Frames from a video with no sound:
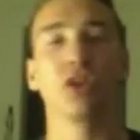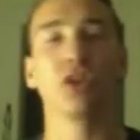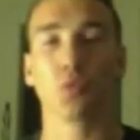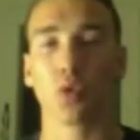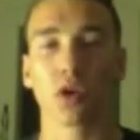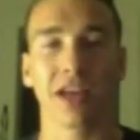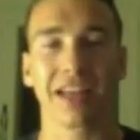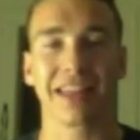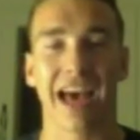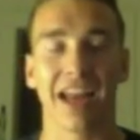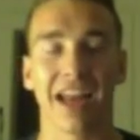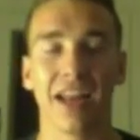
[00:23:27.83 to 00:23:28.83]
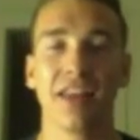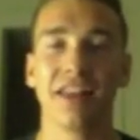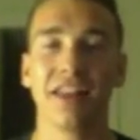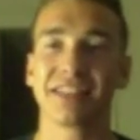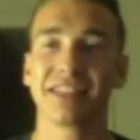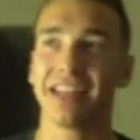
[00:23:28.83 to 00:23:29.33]
It doesn't work like that.
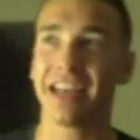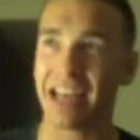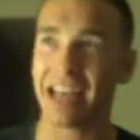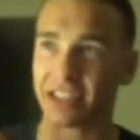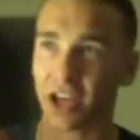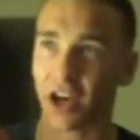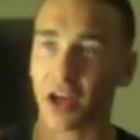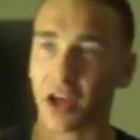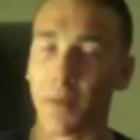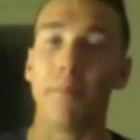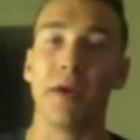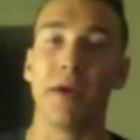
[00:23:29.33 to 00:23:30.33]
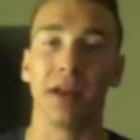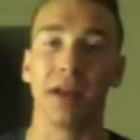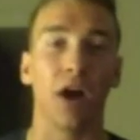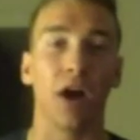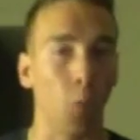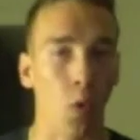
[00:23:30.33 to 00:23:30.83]
This thing is a commitment,
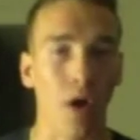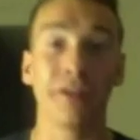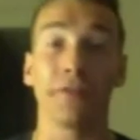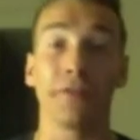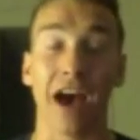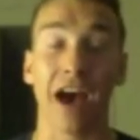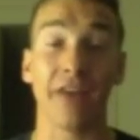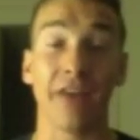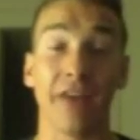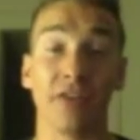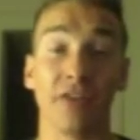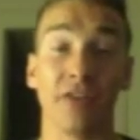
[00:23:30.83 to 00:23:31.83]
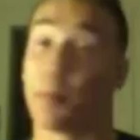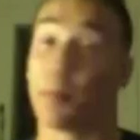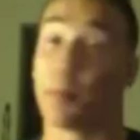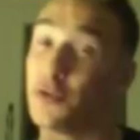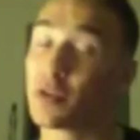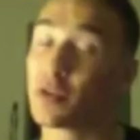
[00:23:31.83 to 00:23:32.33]
a 1 to 5 year commitment.
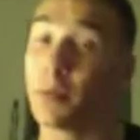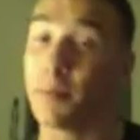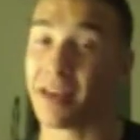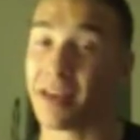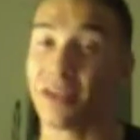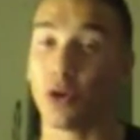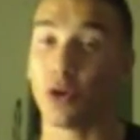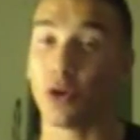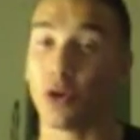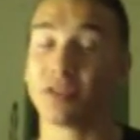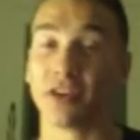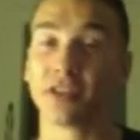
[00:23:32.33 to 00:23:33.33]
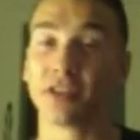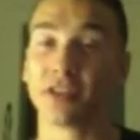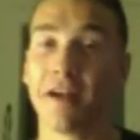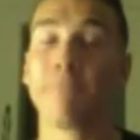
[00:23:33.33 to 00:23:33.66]
But if you commit those years,